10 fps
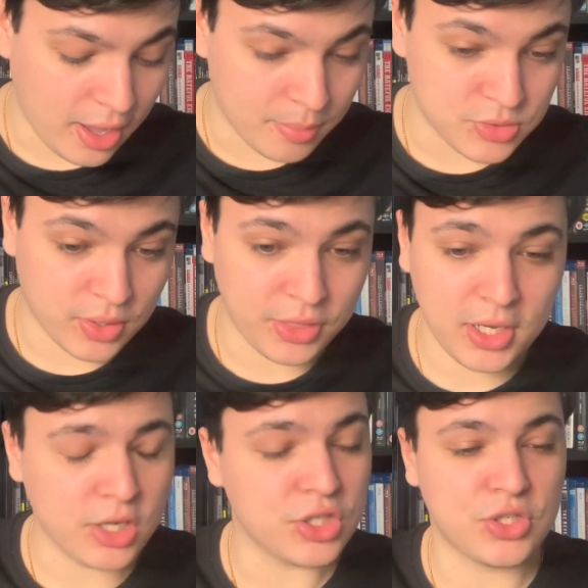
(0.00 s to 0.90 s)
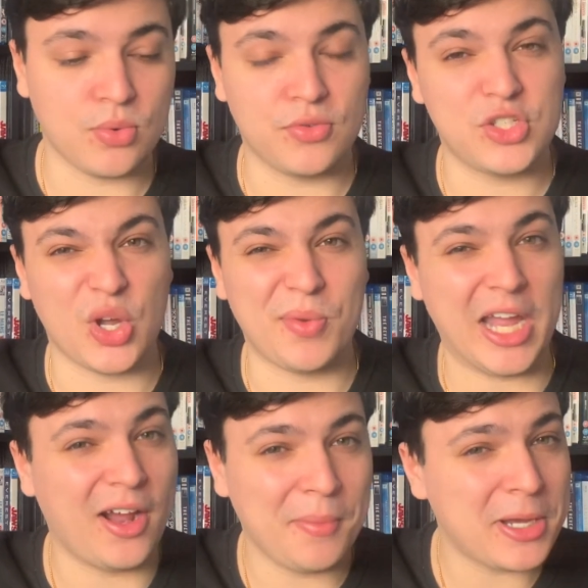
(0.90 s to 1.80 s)
So I think I just sort of stopped
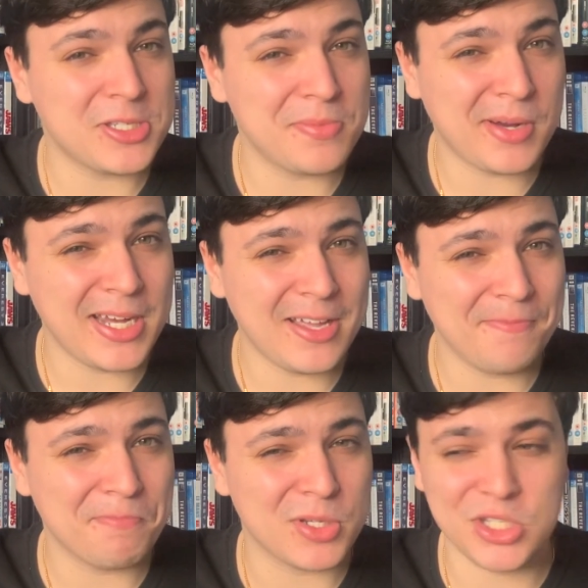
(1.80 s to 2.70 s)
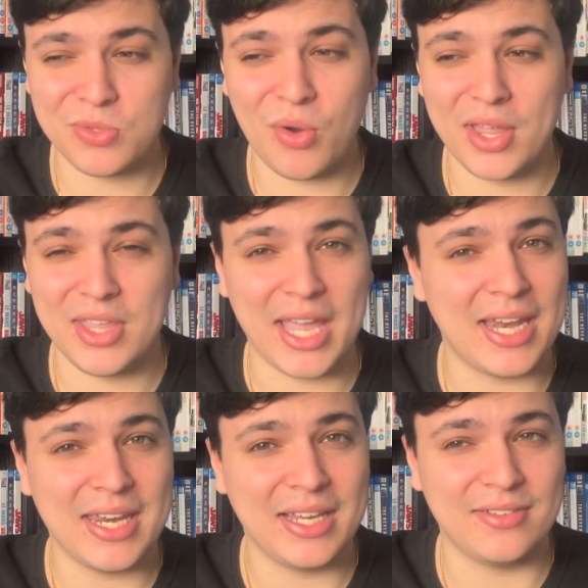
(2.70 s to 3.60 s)
caring about Sabrina, which is why the
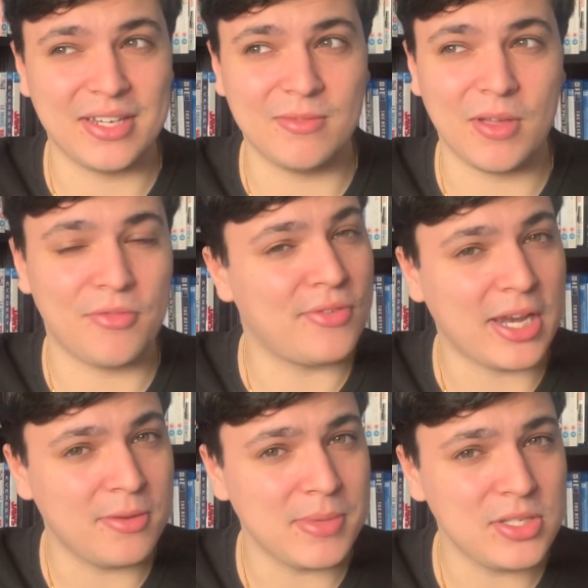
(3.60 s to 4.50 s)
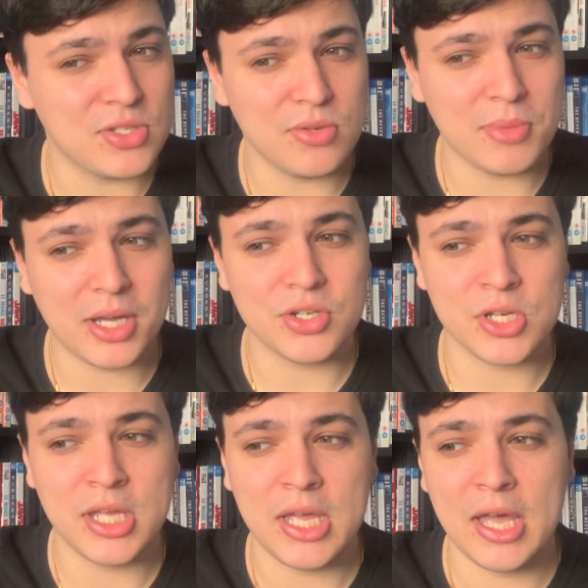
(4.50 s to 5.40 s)
ending didn't offend me too much.
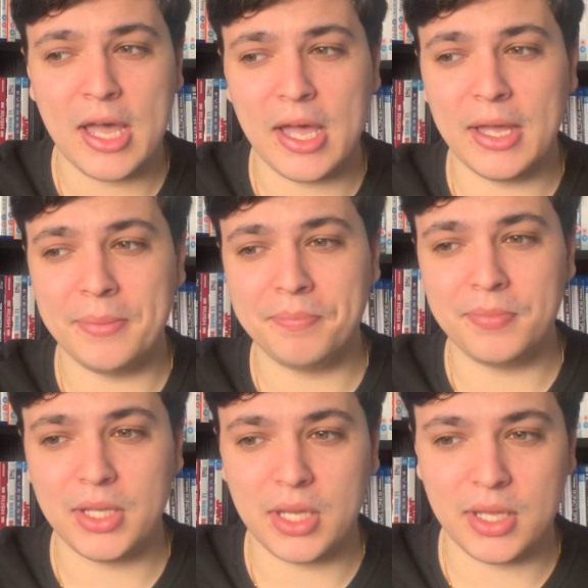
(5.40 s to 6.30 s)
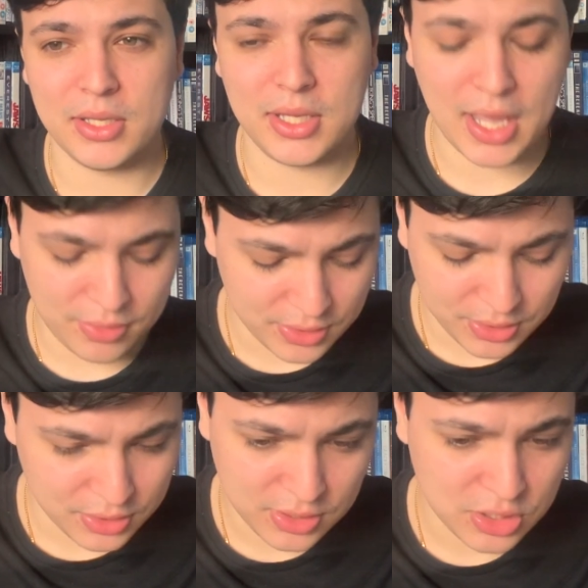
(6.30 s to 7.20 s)

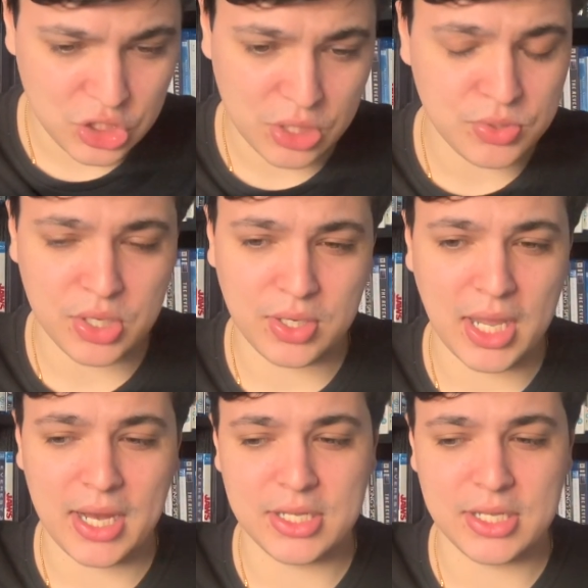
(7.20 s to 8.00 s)
The show's okay.